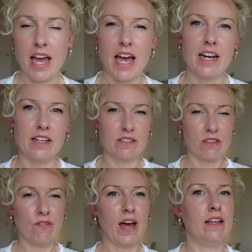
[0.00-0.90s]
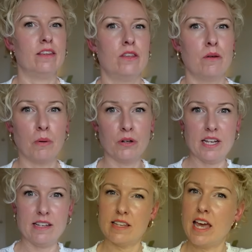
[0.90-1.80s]
and it's the fact that the
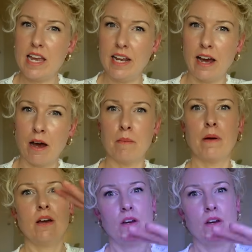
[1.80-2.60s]
body is heating up,